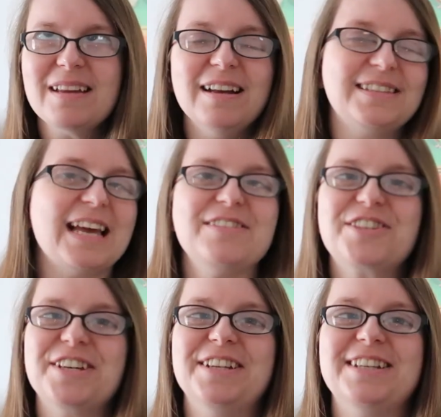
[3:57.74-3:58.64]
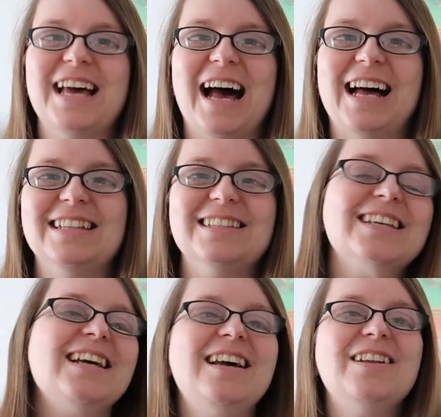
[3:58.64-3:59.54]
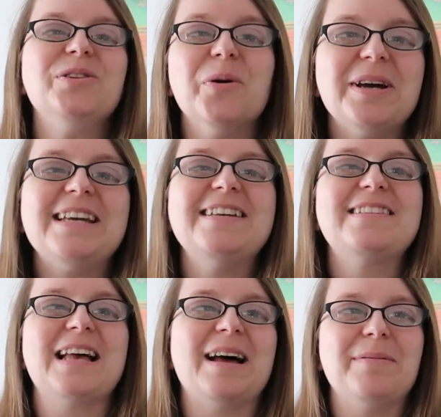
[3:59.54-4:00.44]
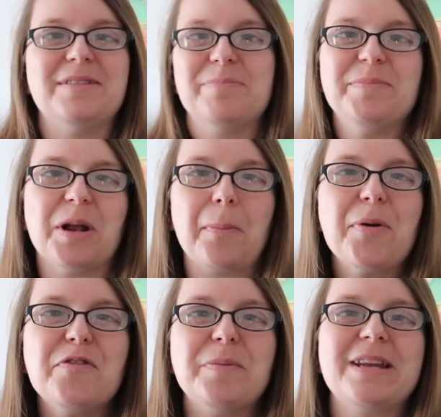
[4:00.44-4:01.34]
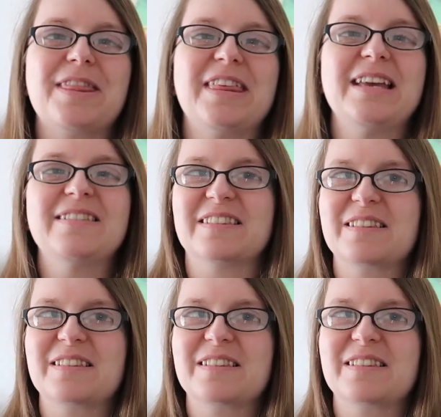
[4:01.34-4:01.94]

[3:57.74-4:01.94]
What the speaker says: attention and noise and, movement and things, and